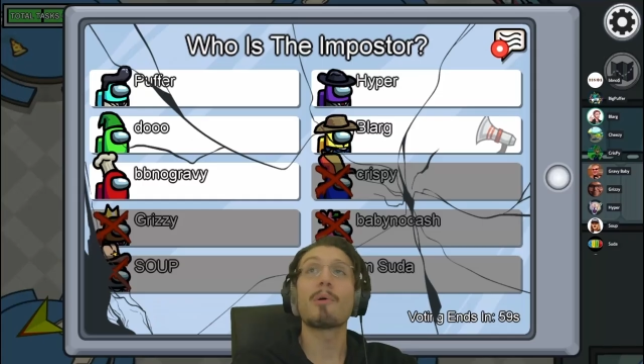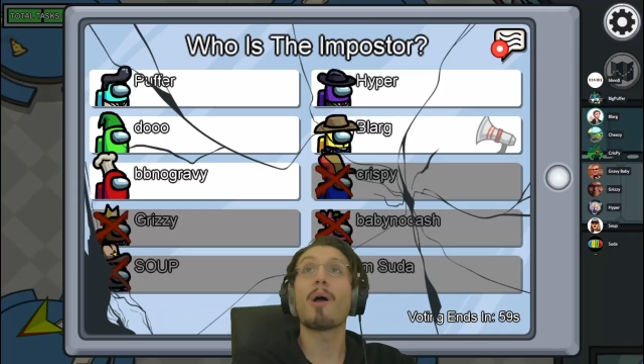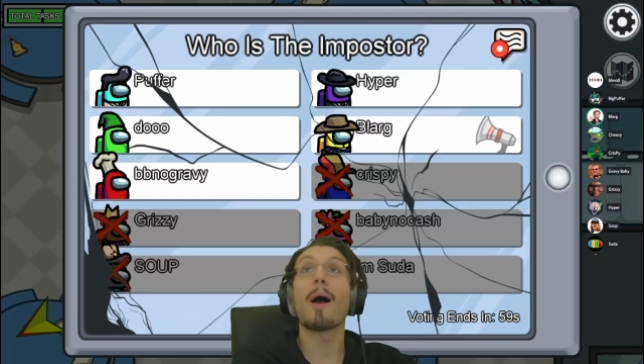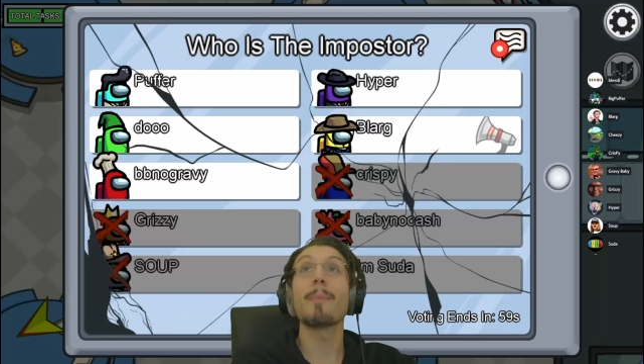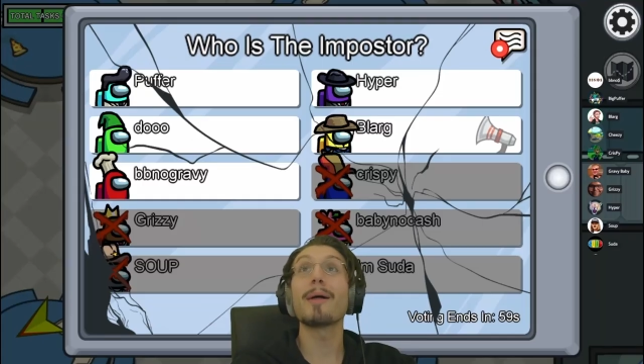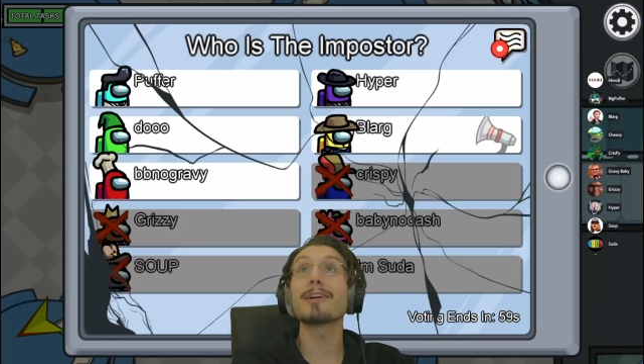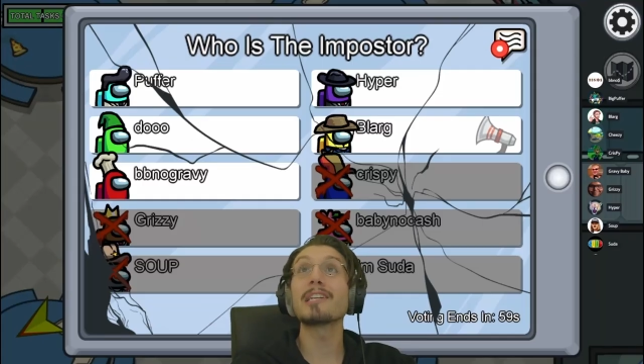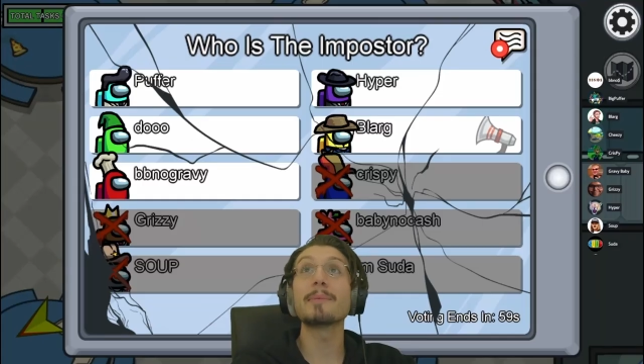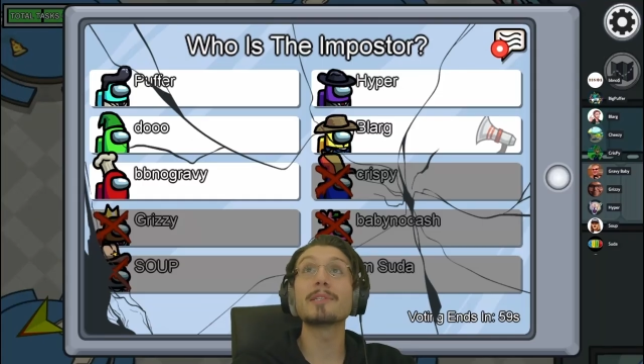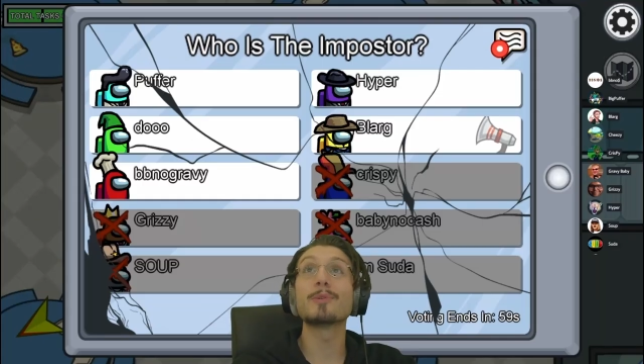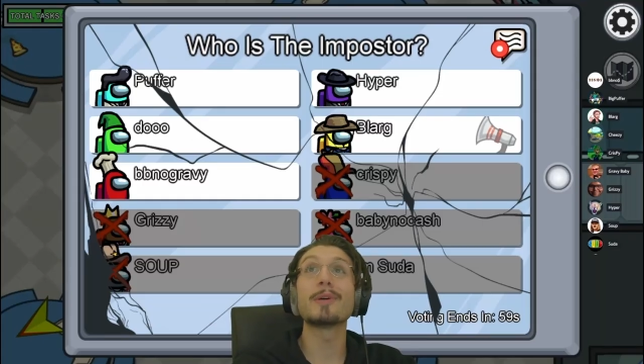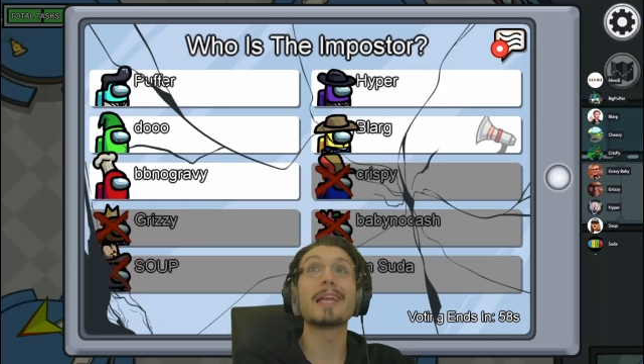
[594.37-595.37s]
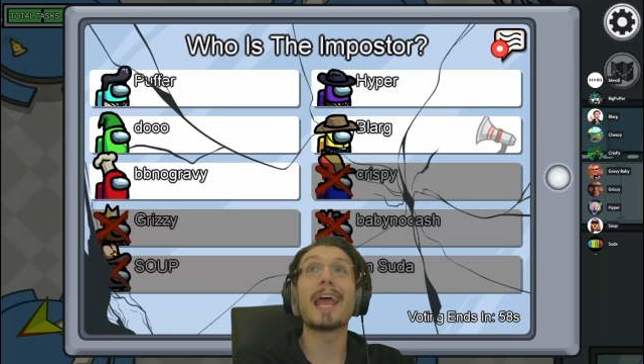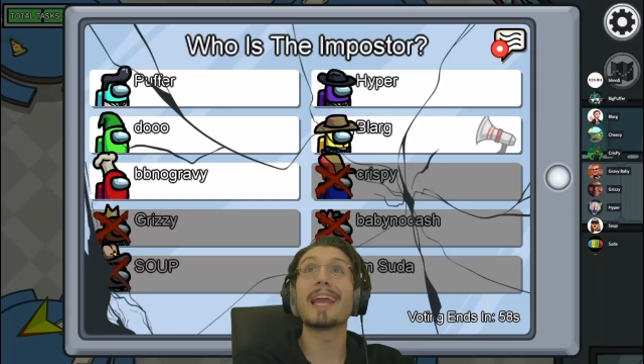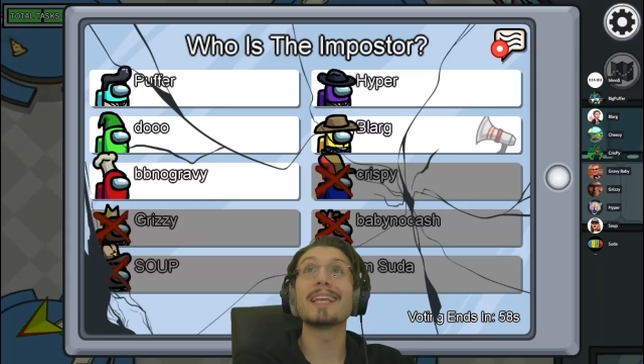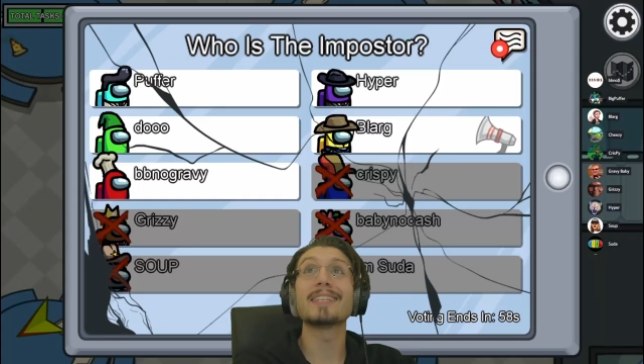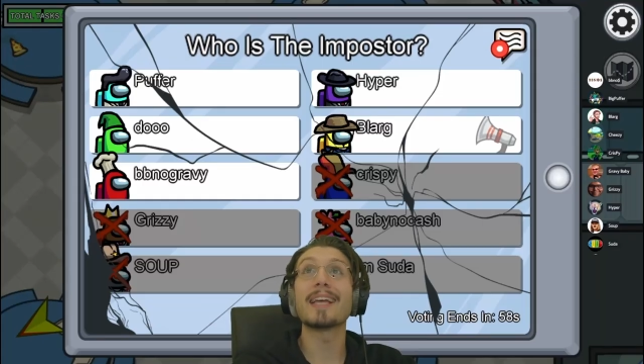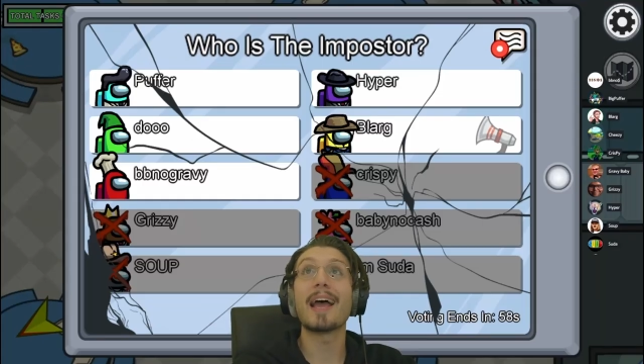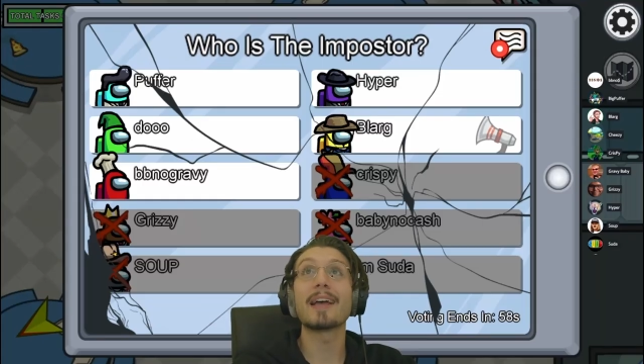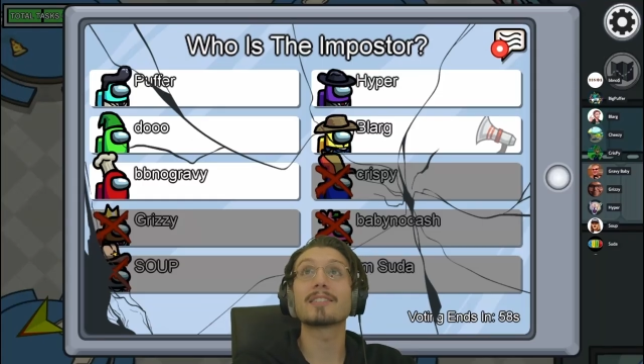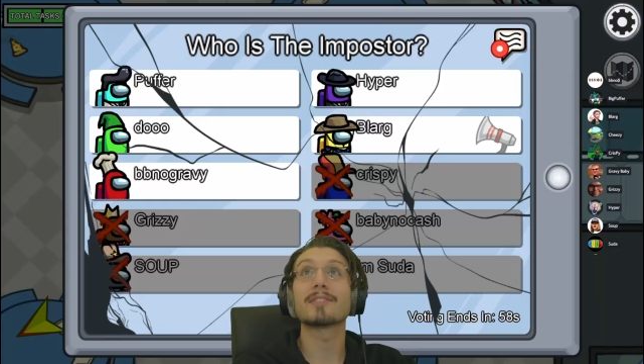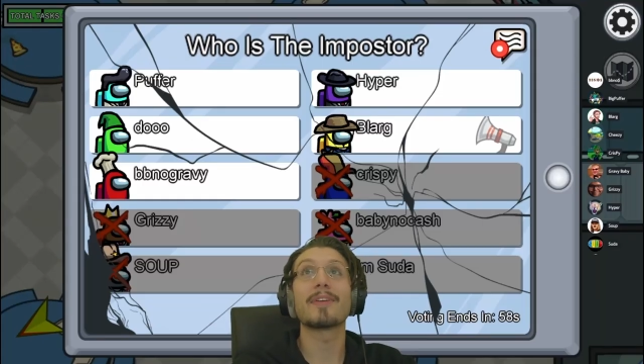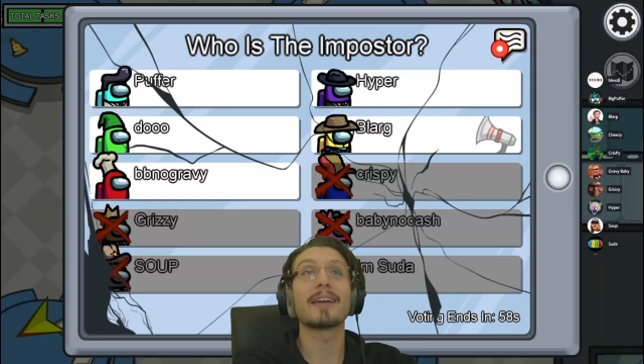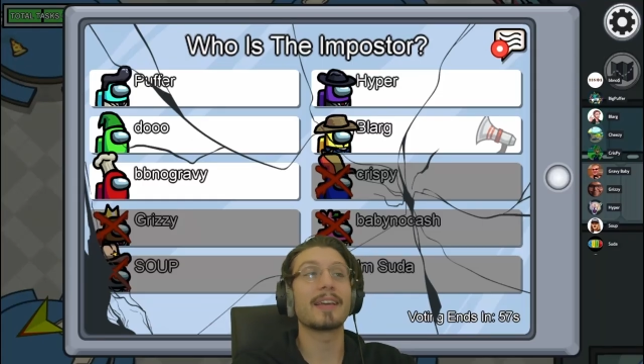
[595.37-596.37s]
Bro, I'm not gonna be doing any
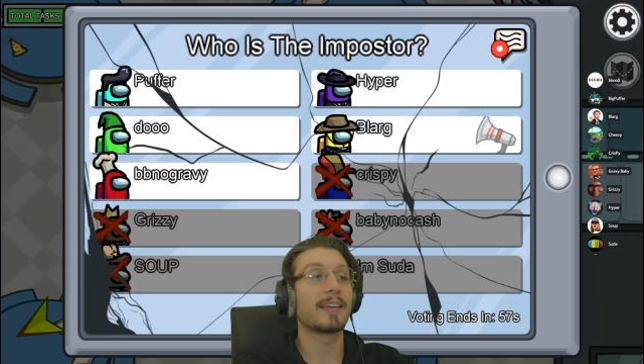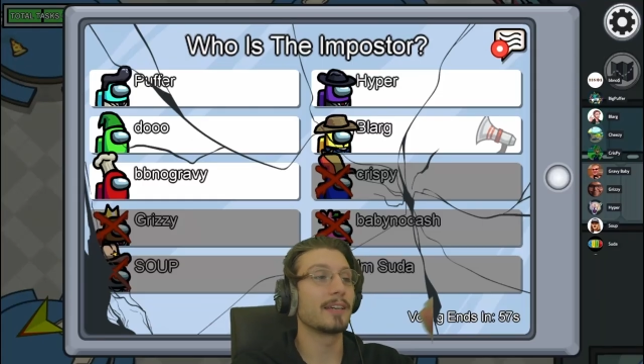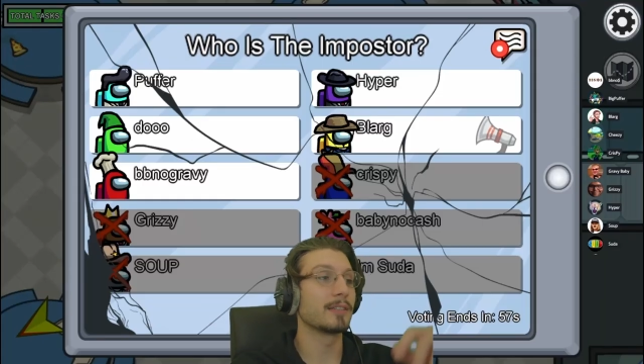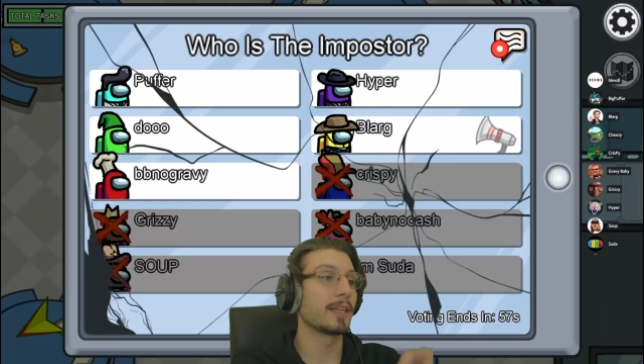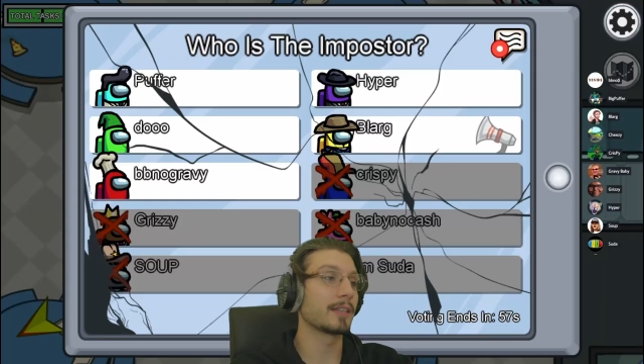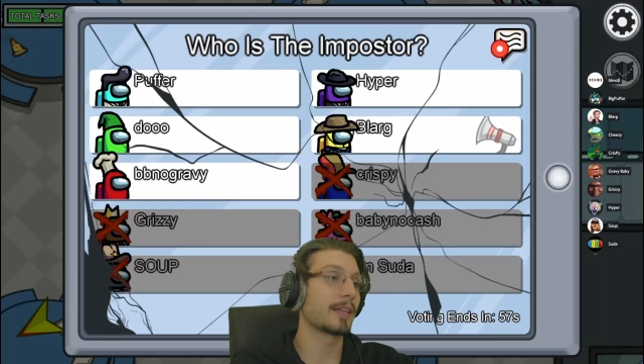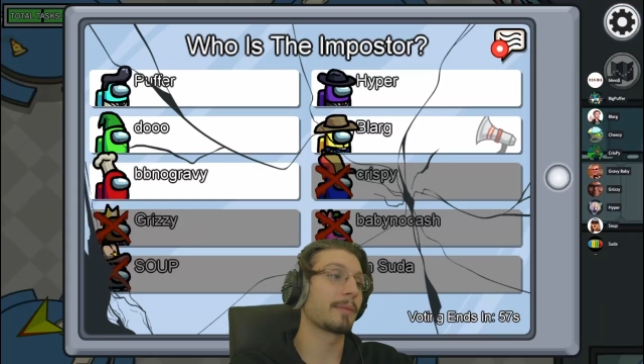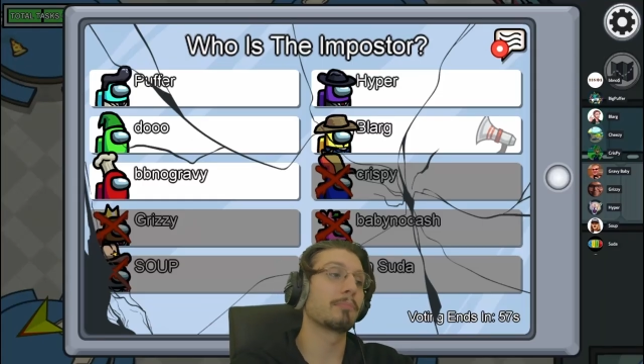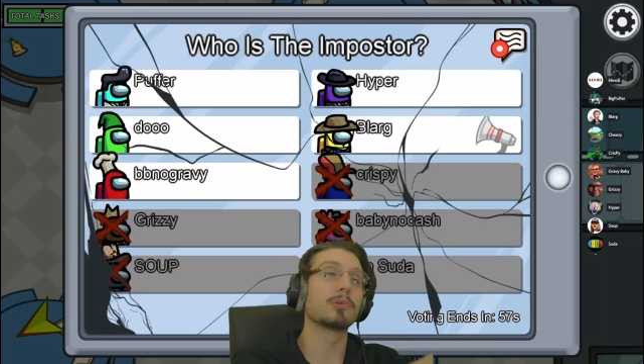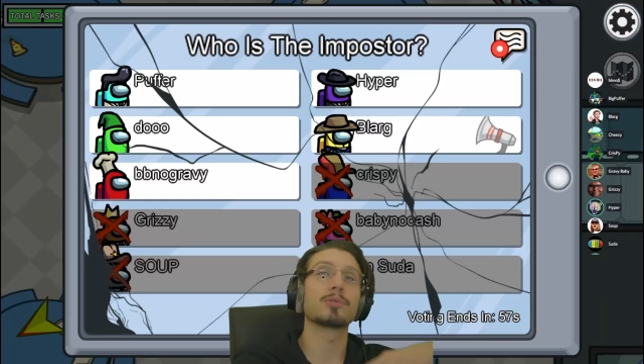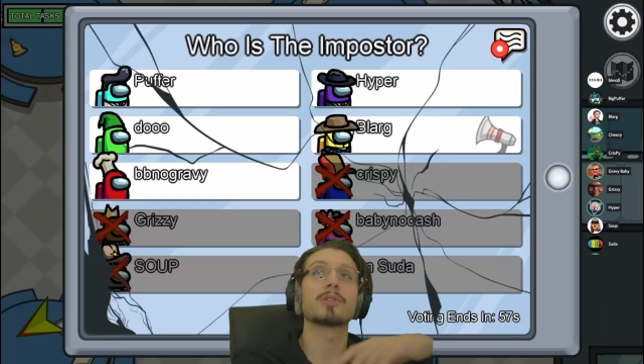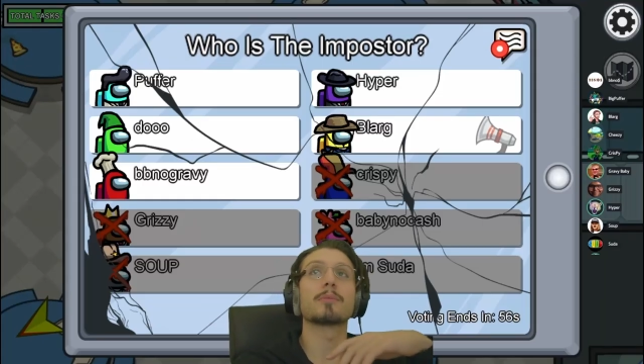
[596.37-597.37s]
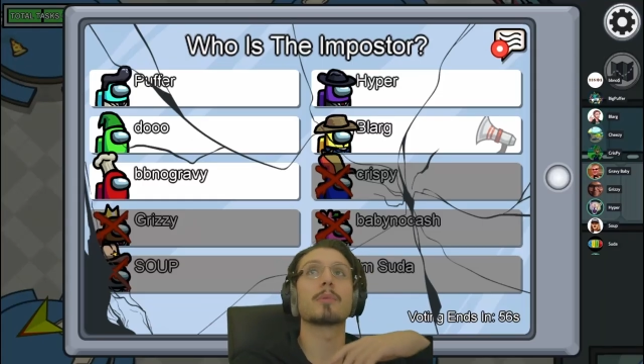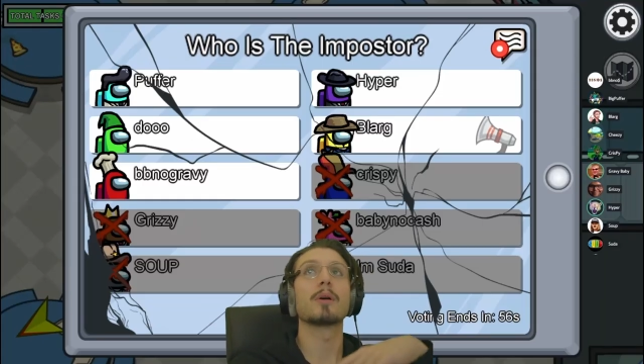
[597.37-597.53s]
task if I get killed like that bullshit.